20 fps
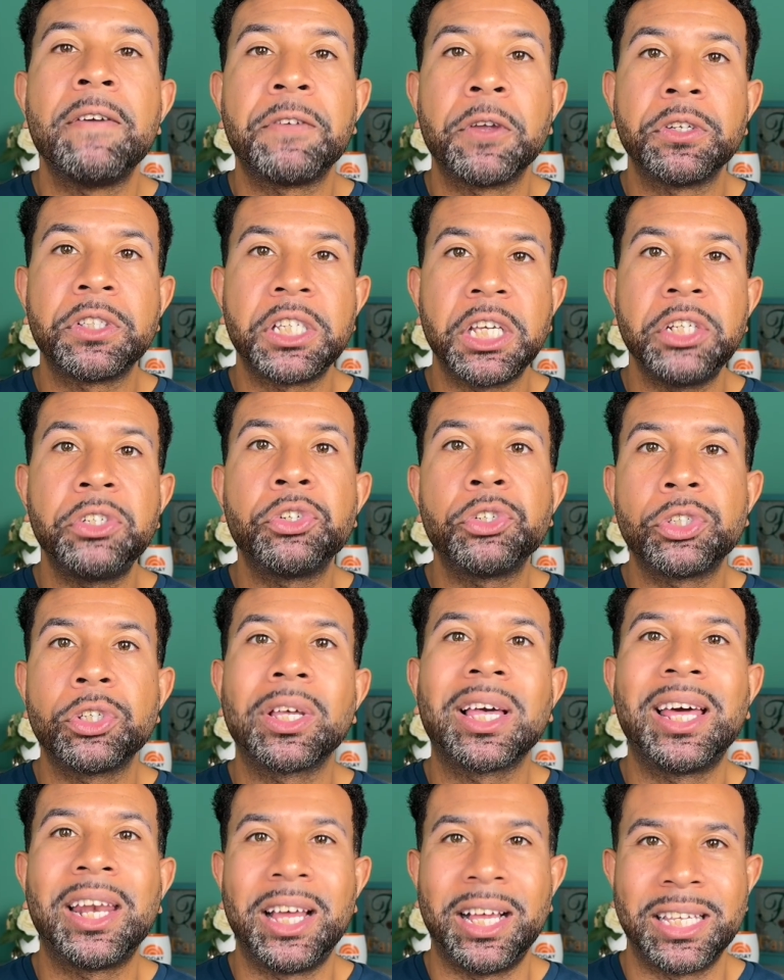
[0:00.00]
your teachers are
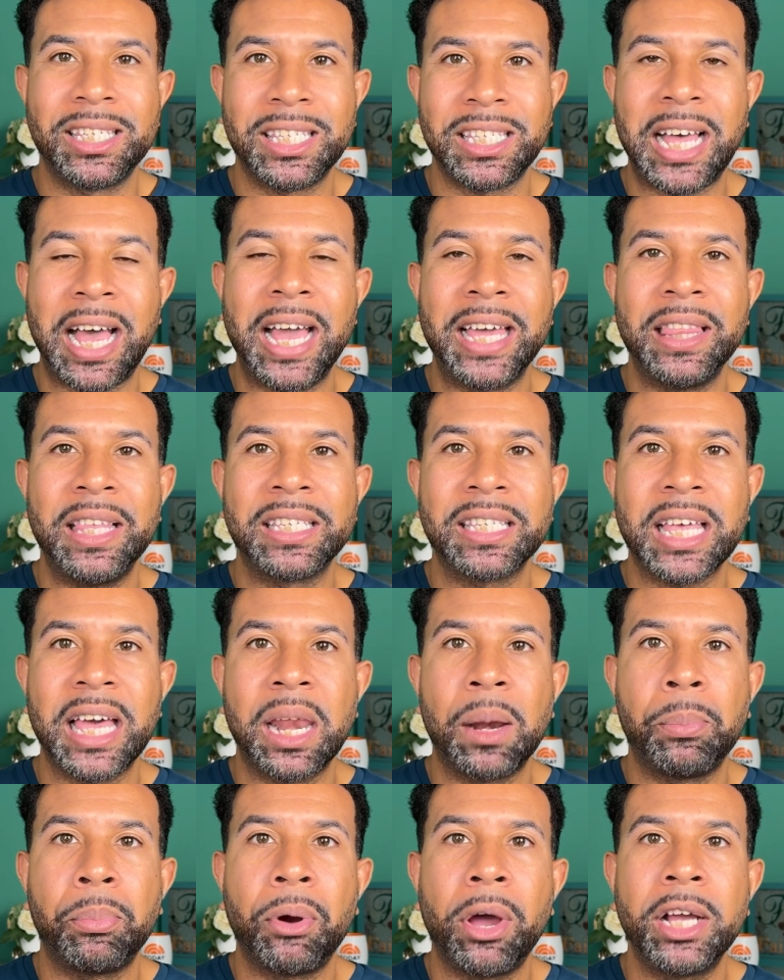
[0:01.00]
gonna assign this kind
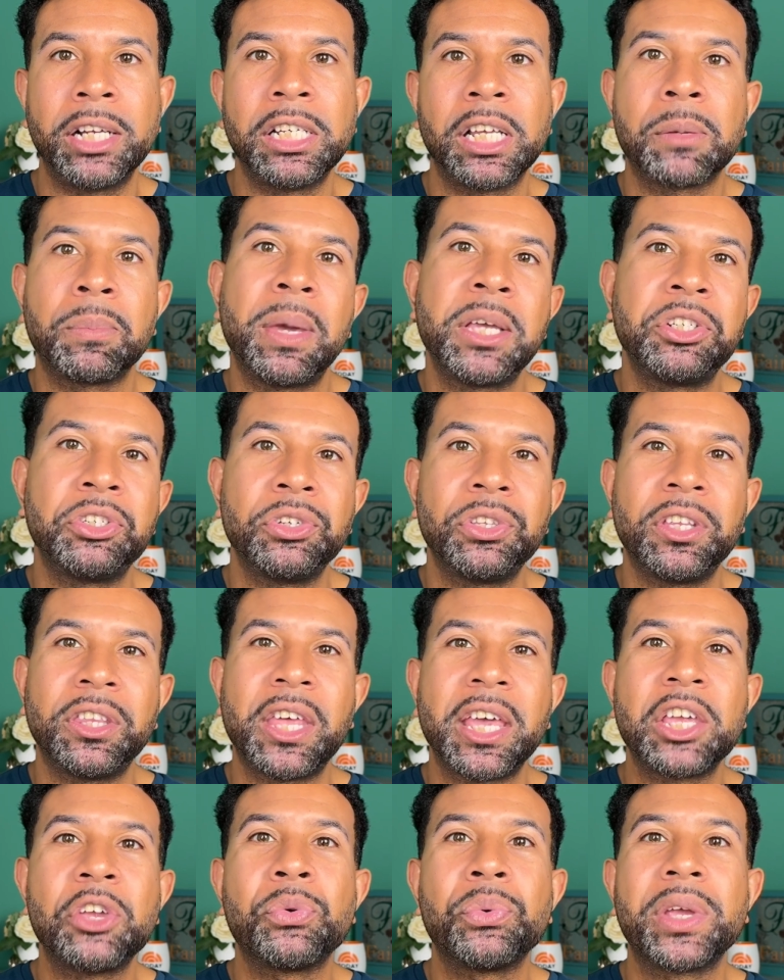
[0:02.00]
of project, make sure that
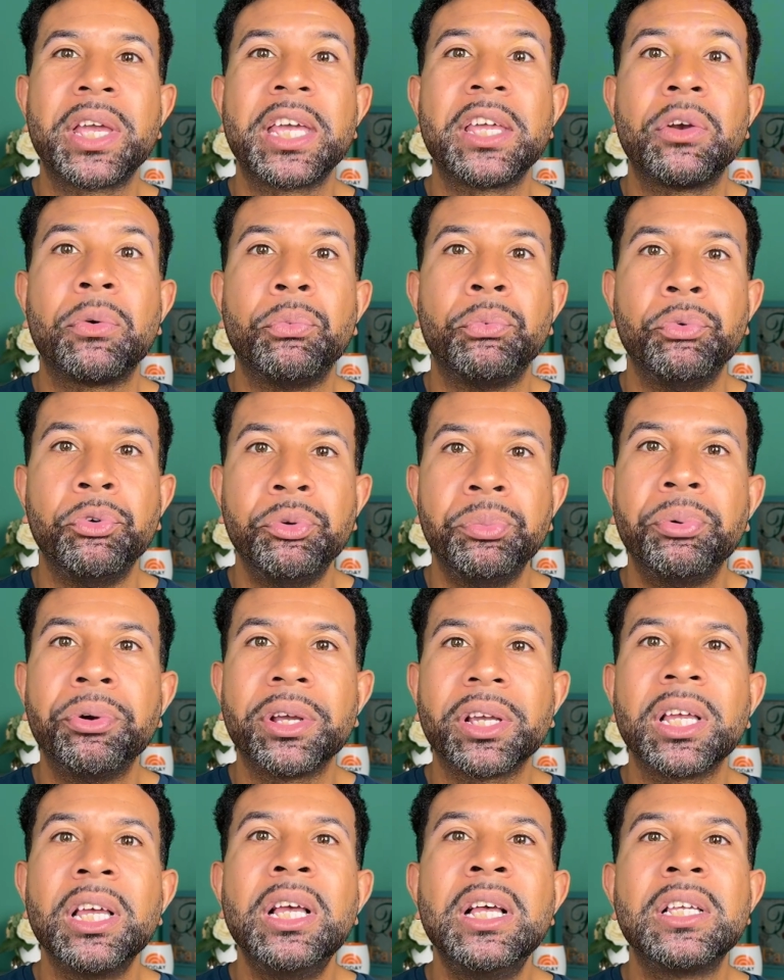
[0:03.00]
they create a
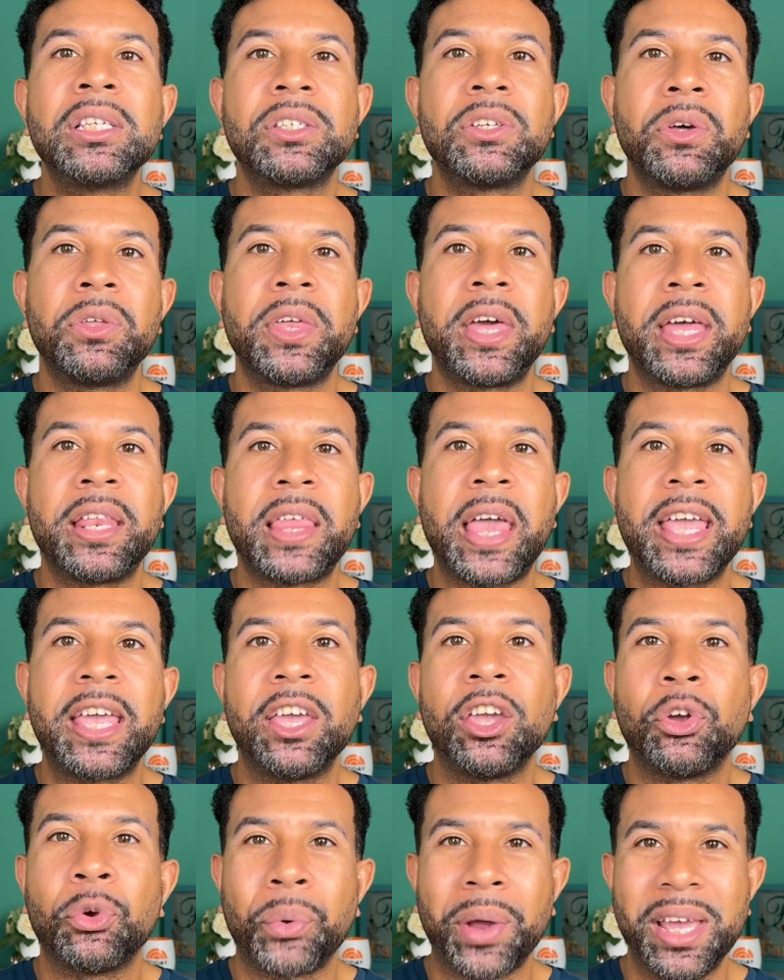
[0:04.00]
rubric so that they
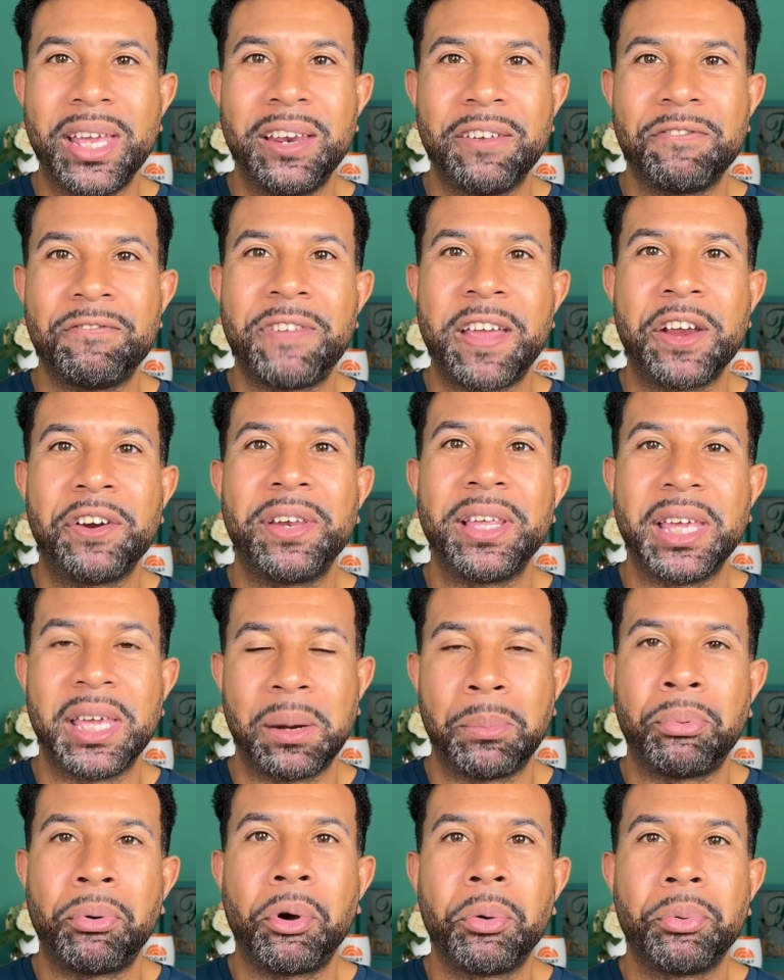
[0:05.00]
can grade it fairly and
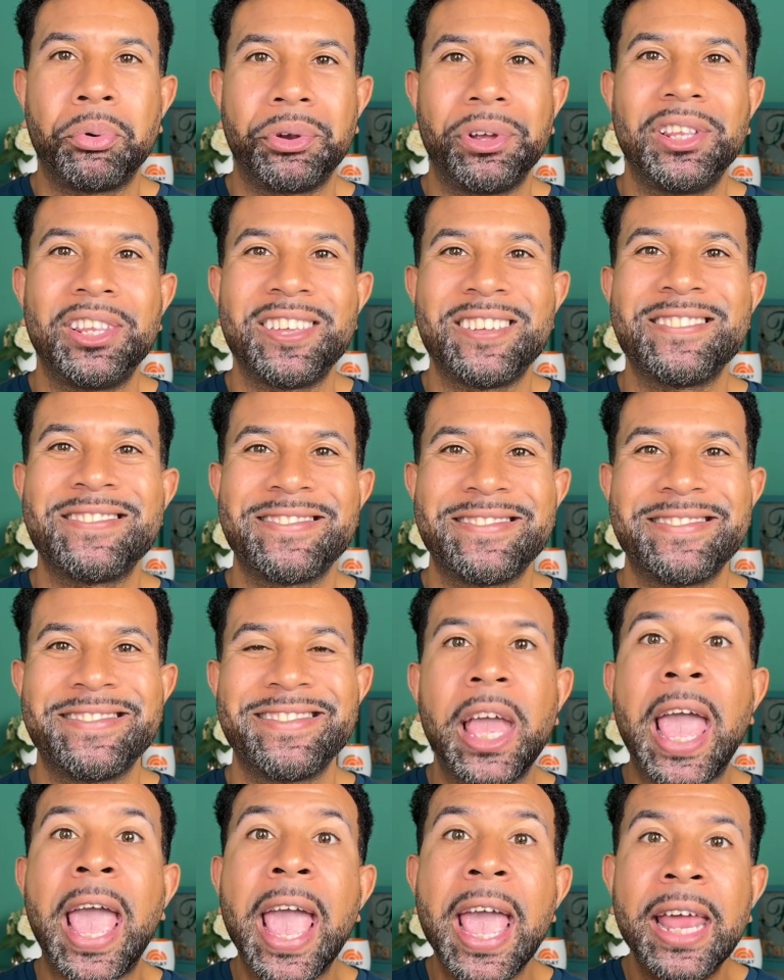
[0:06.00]
appropriately.
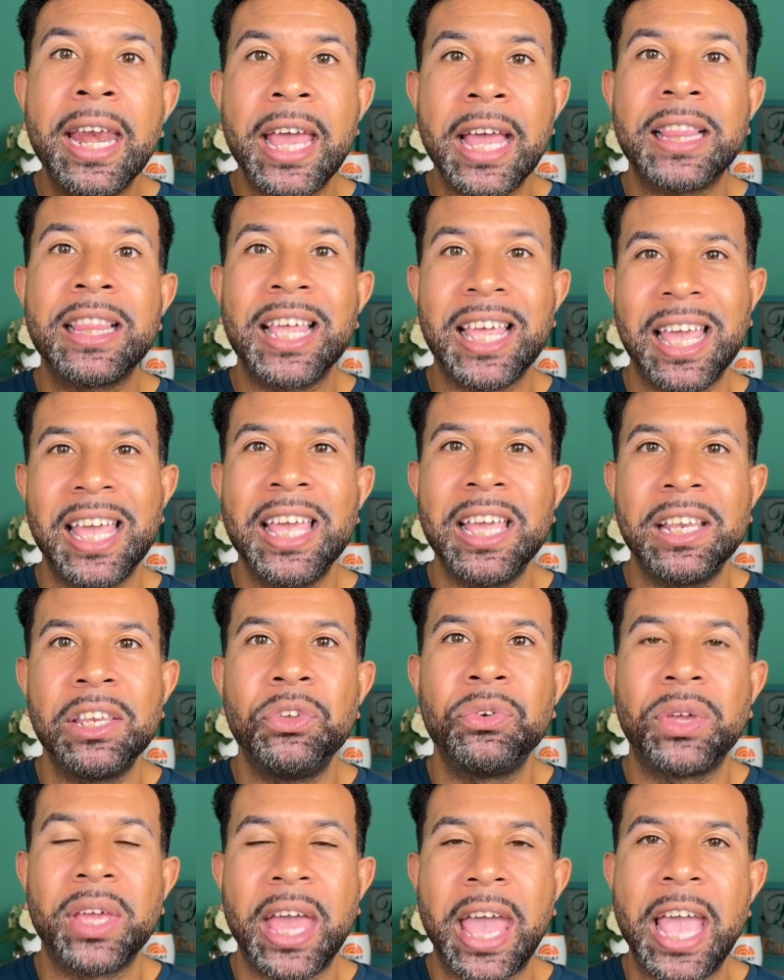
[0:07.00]
And at the end, you
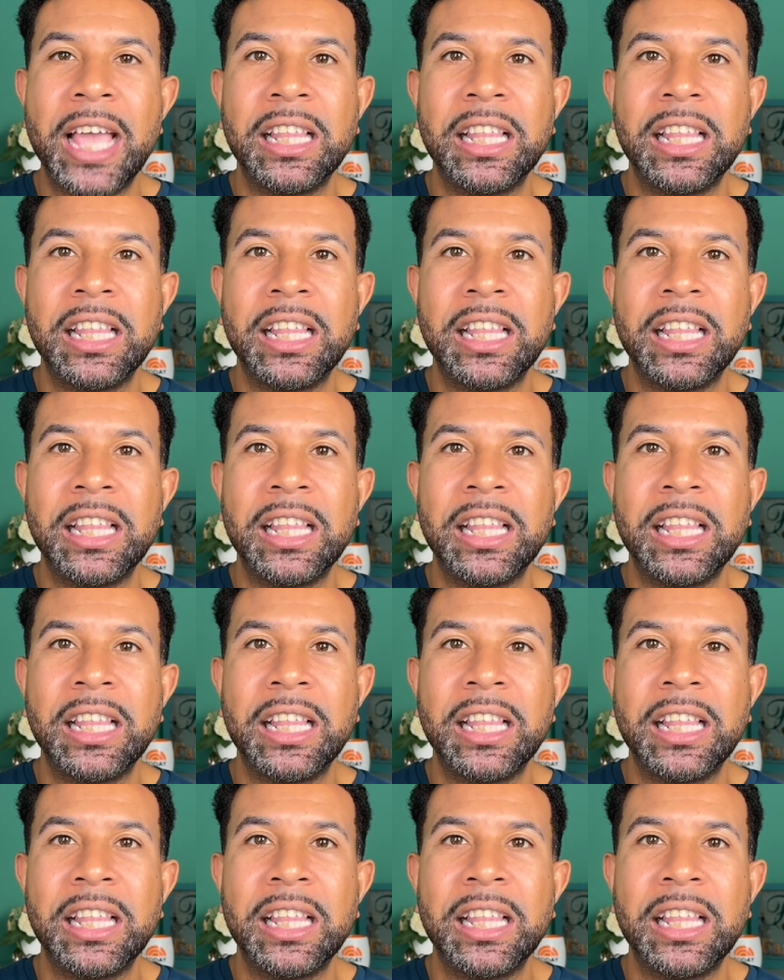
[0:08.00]
can hang